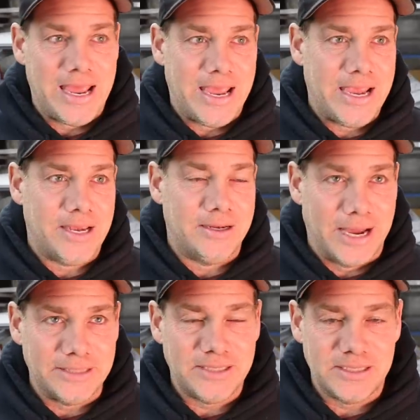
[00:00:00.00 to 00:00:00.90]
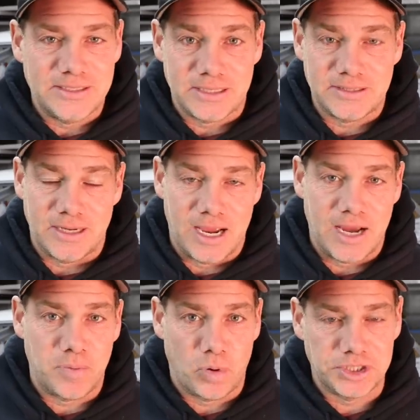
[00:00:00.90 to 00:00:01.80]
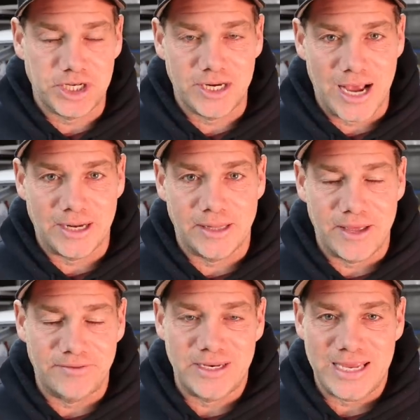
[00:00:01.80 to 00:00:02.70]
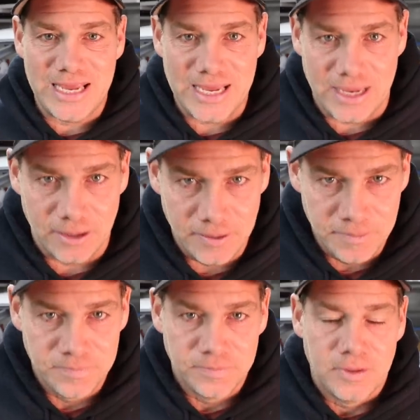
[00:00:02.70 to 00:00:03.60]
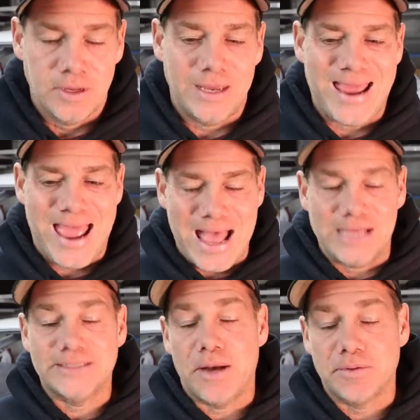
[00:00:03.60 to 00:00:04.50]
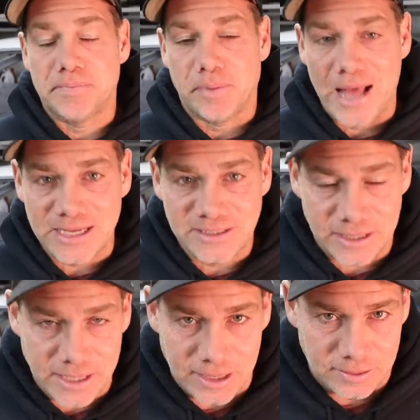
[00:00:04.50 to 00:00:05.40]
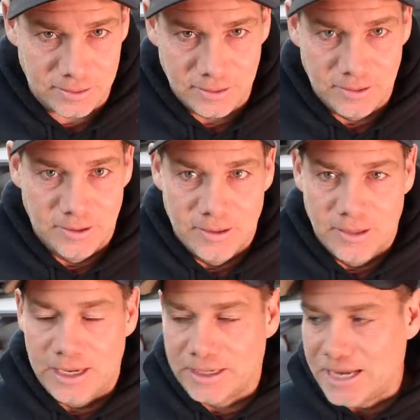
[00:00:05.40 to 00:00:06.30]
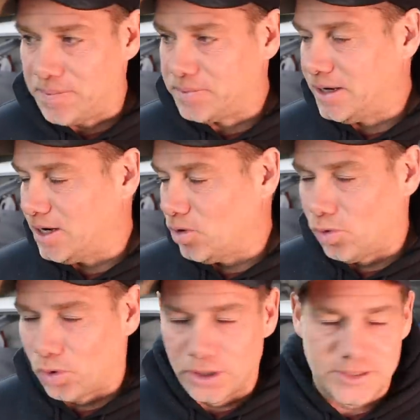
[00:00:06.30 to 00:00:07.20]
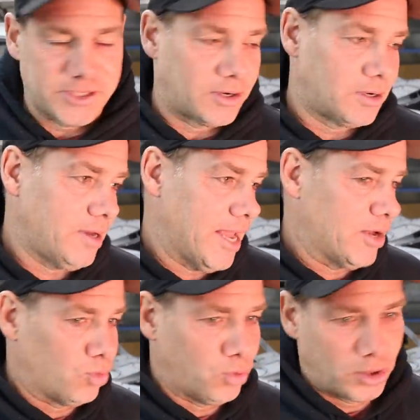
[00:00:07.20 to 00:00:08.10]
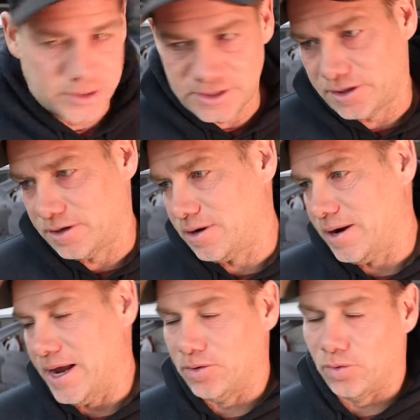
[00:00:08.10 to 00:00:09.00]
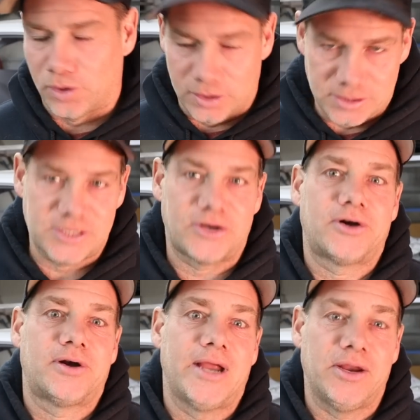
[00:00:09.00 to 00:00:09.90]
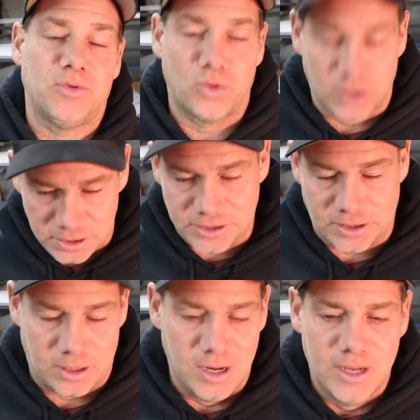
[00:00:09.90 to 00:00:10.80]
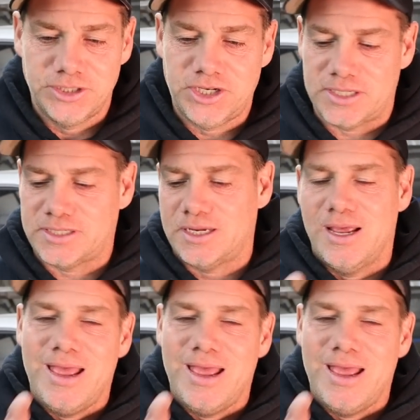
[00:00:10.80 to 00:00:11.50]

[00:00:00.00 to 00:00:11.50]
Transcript: a 1969 Porsche 911E. And as I was blasting it, it kept getting worser and worser and worser and worser. Just